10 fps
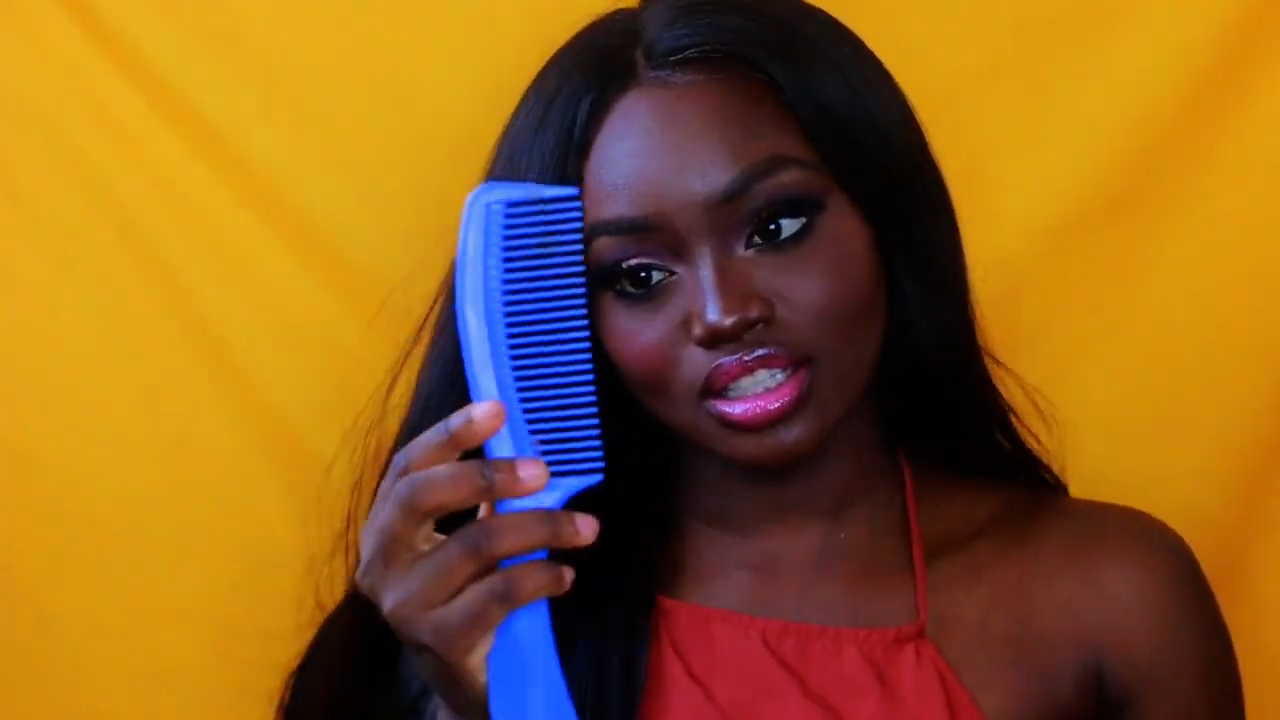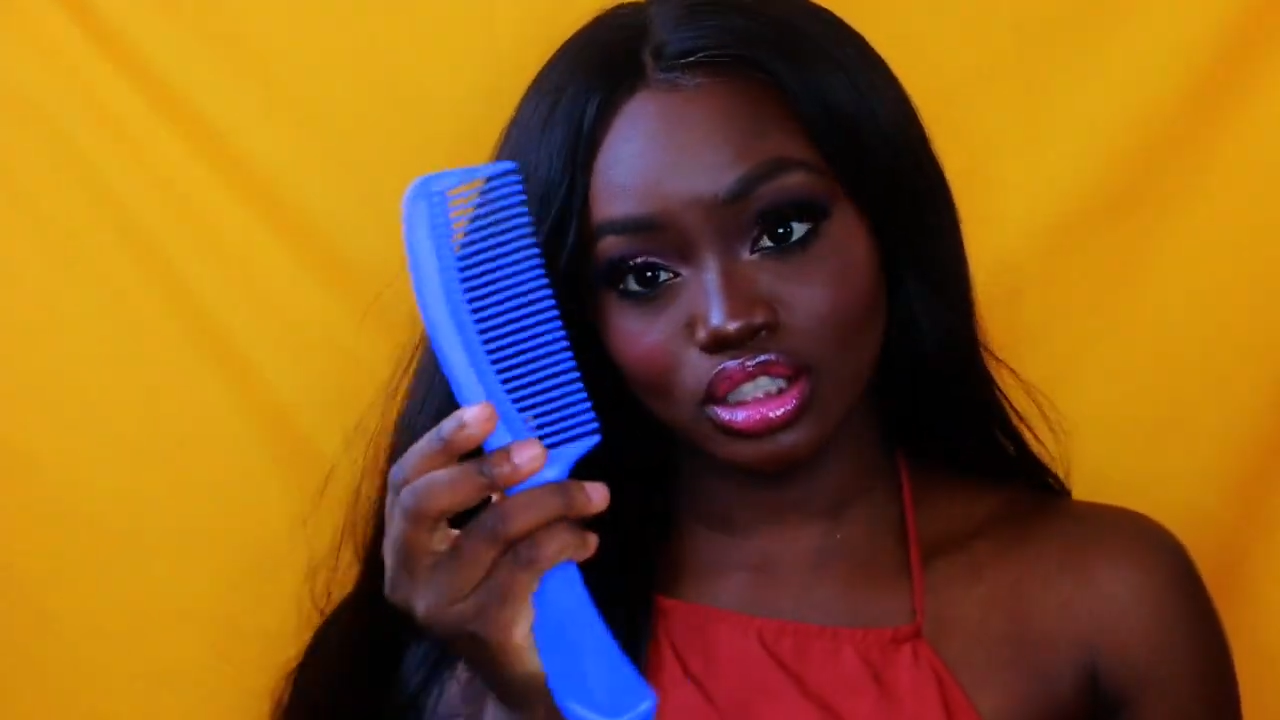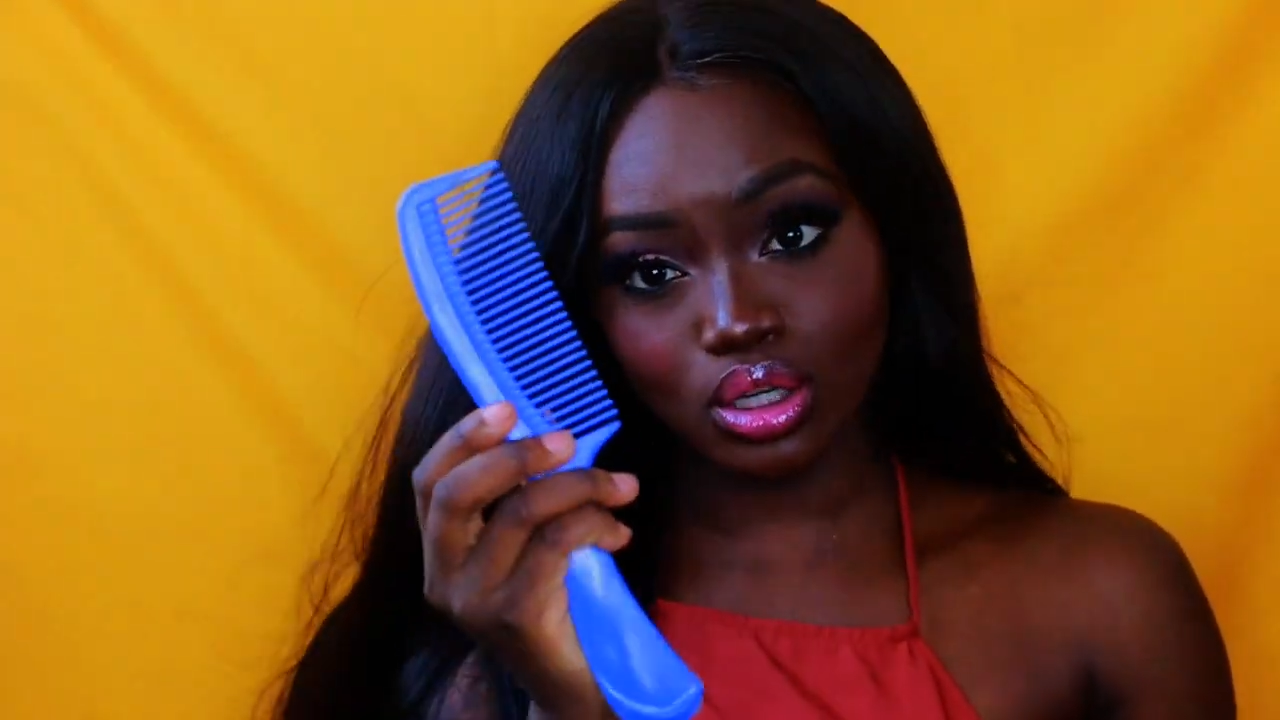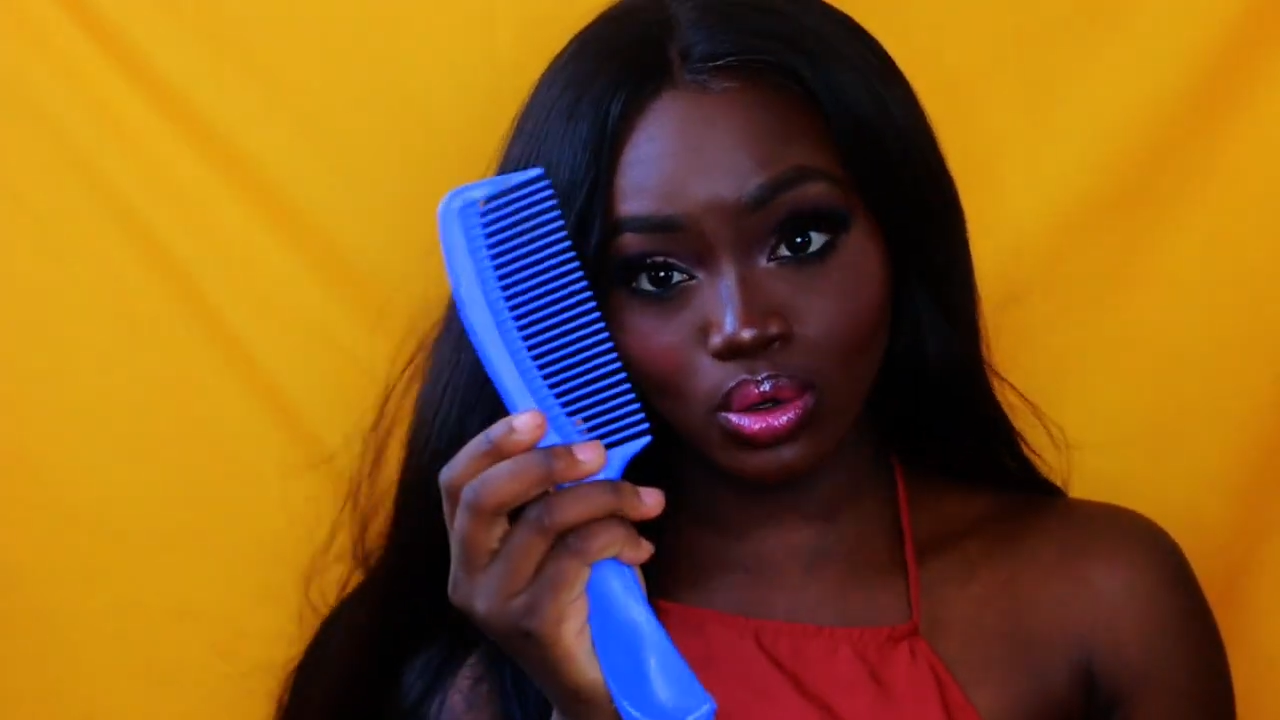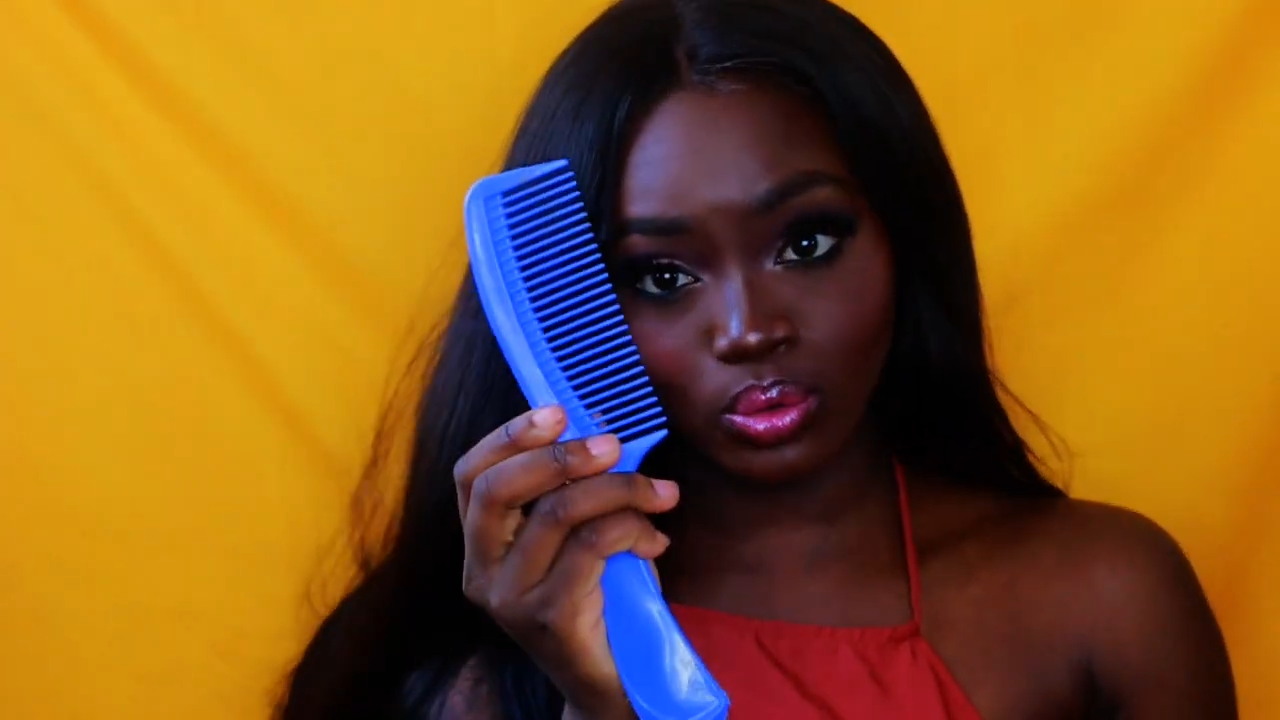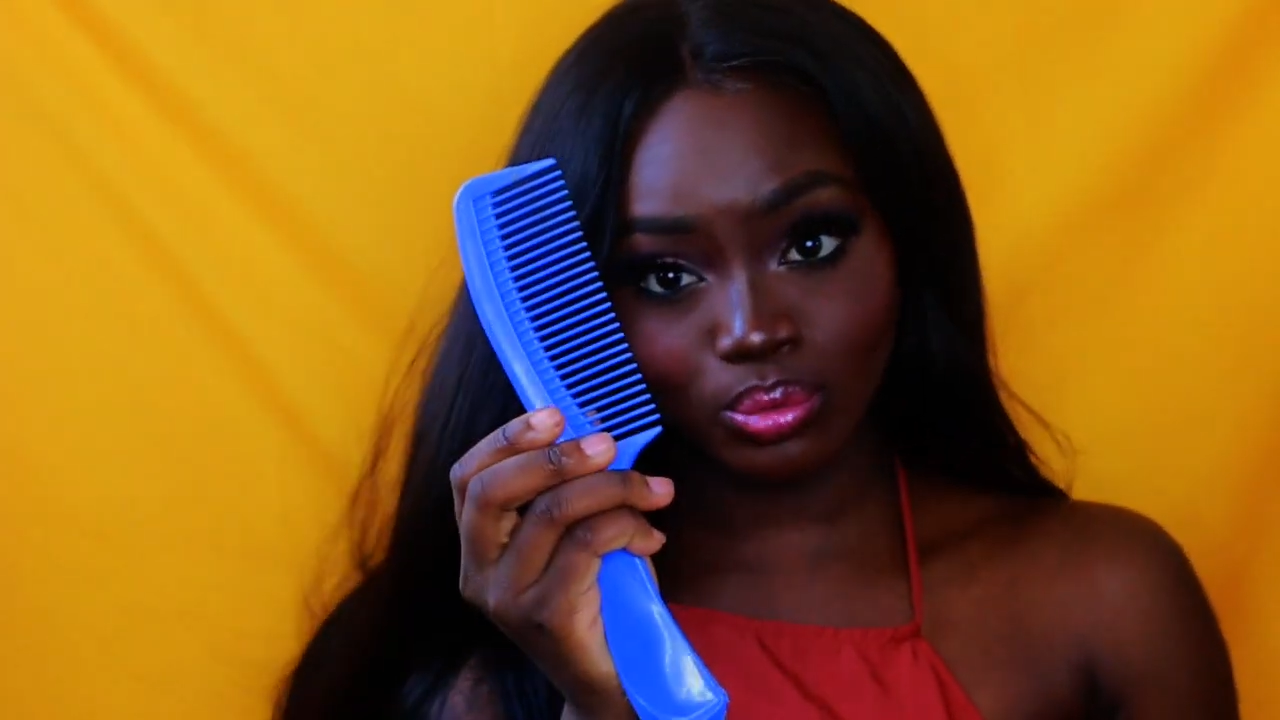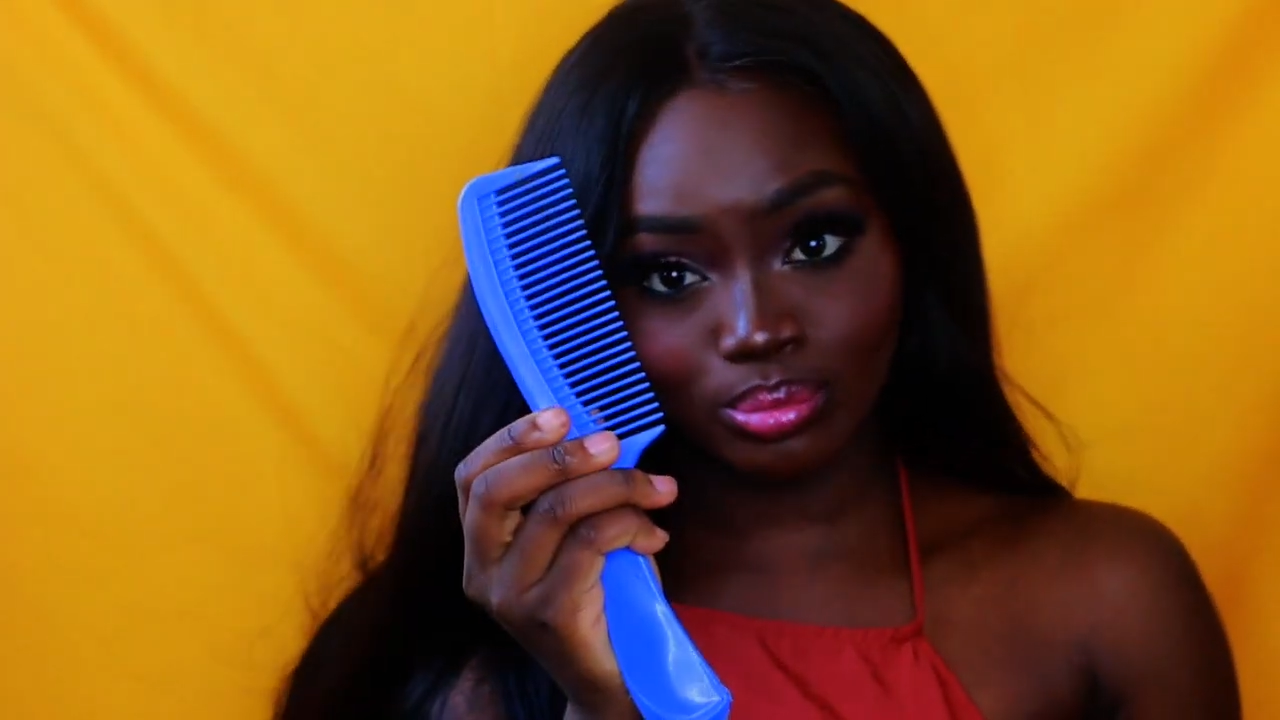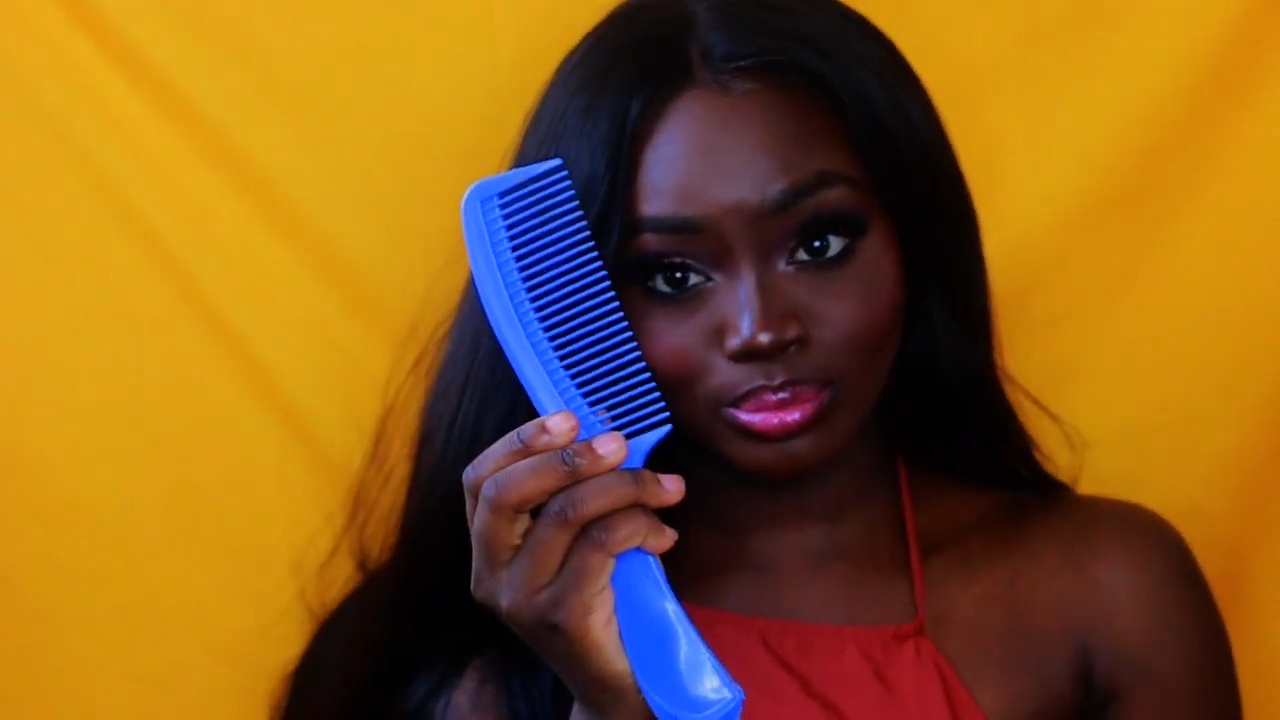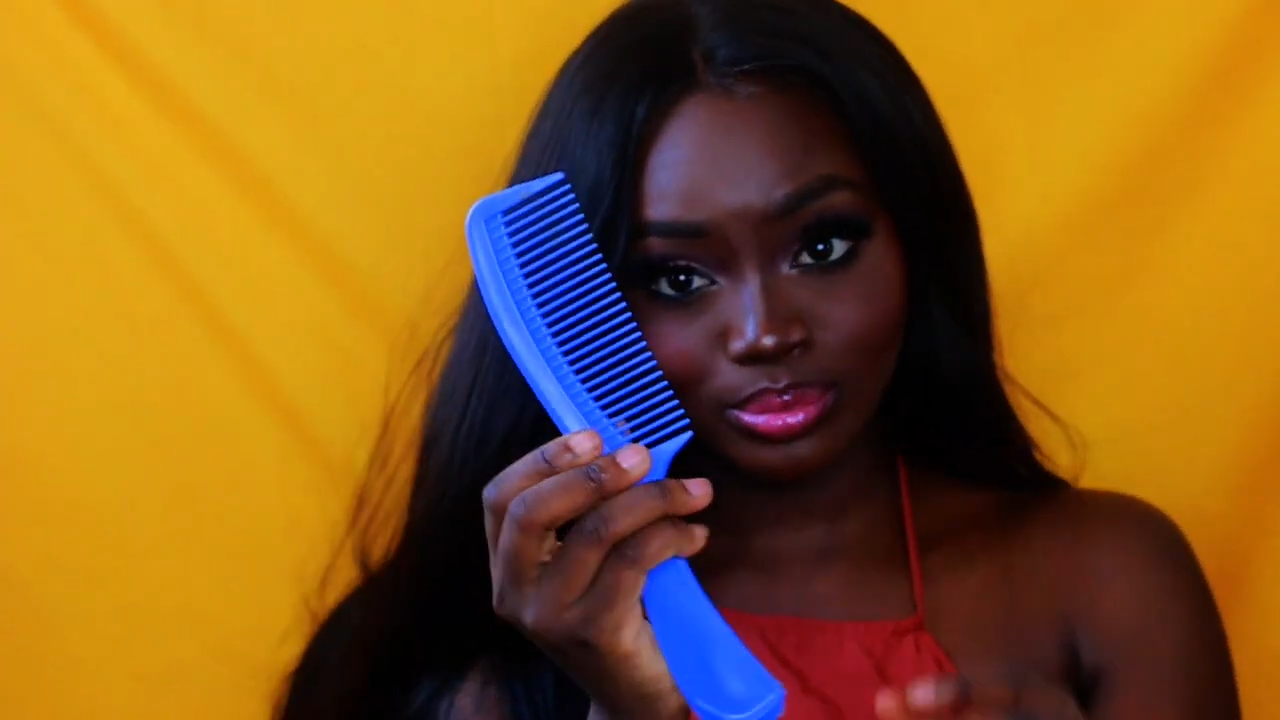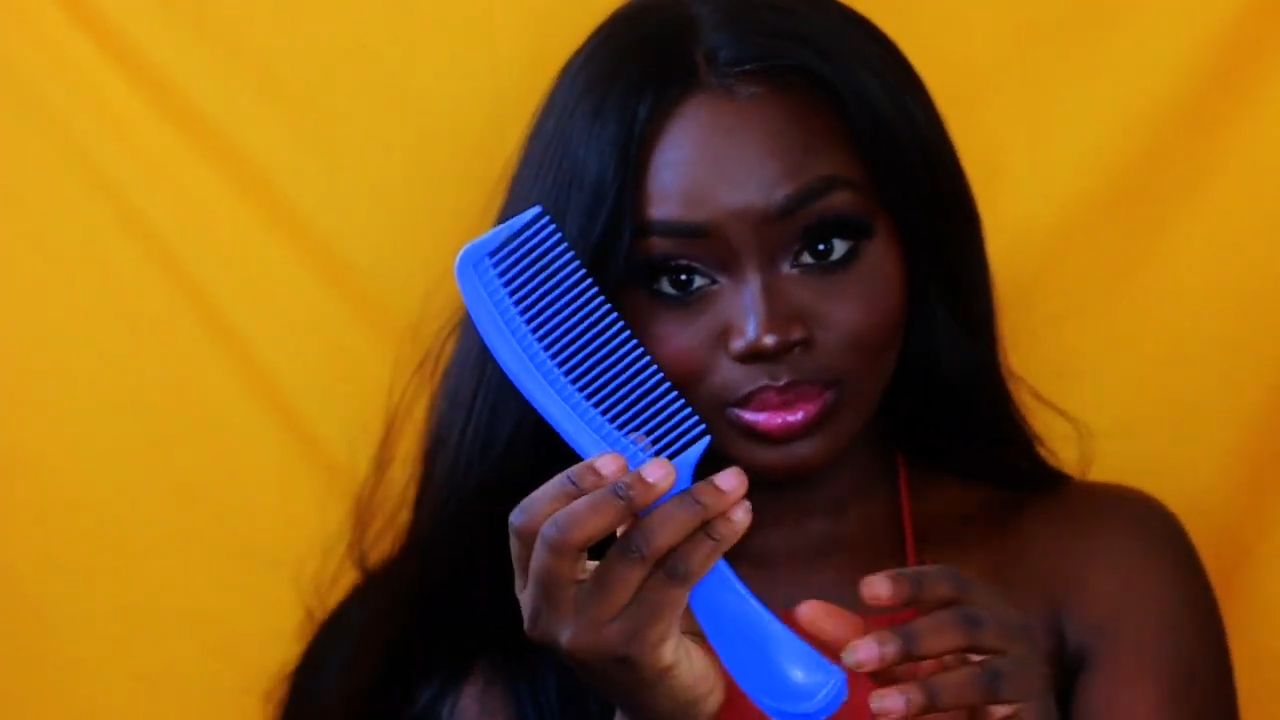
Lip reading: this comb.